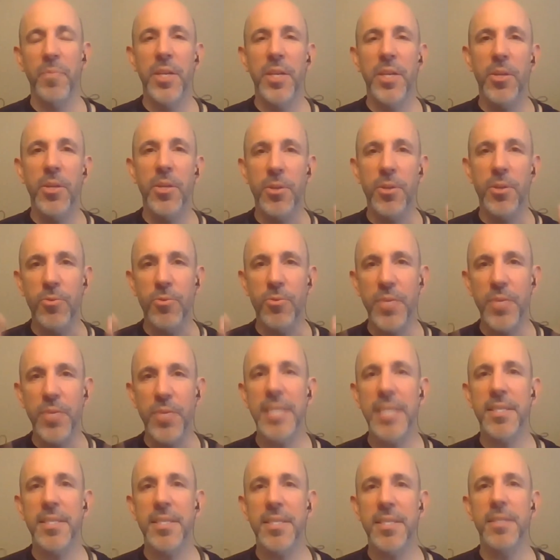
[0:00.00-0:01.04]
The
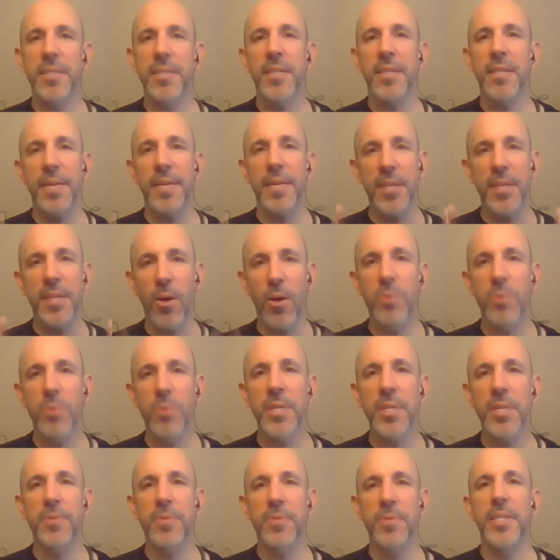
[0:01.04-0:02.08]
reason and the only
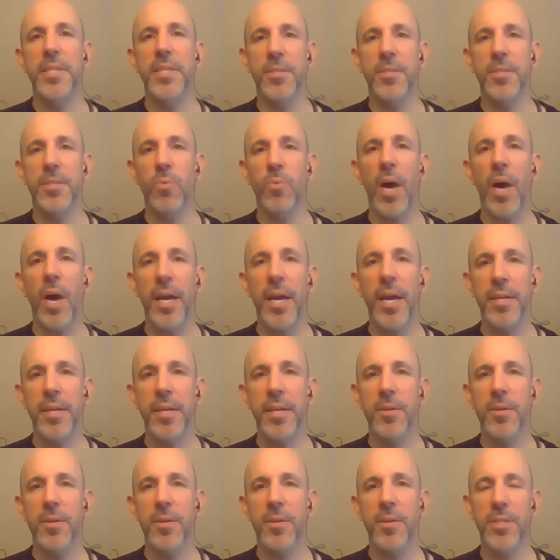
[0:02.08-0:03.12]
reason why
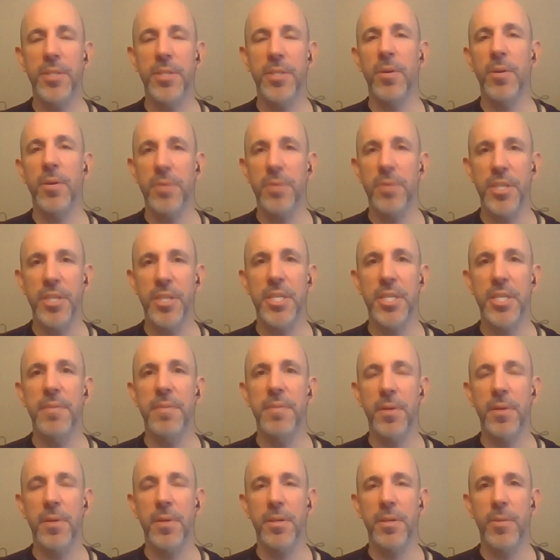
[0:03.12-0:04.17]
we don't
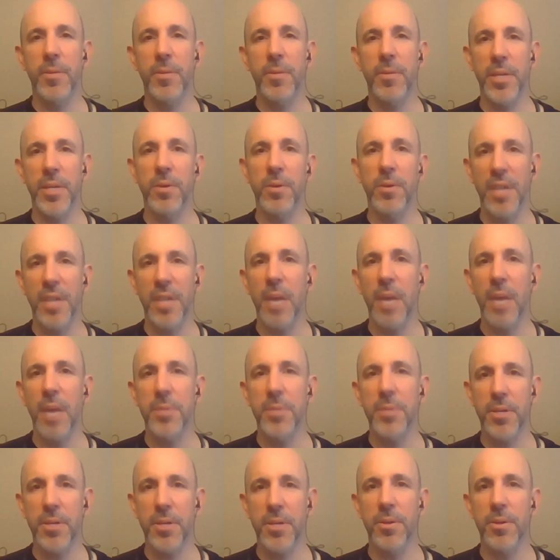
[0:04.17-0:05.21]
accomplish
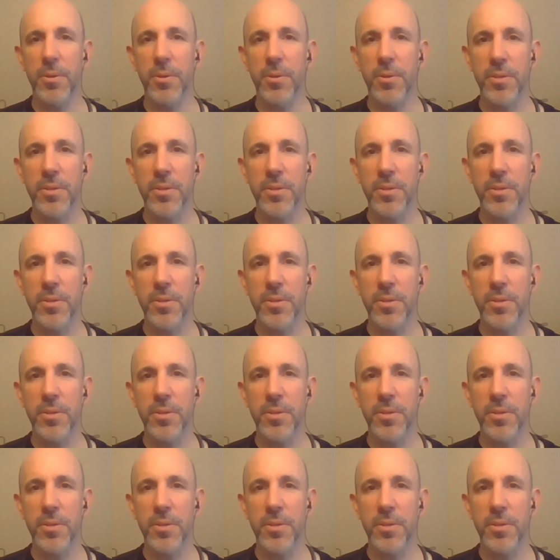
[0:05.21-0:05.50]
our goals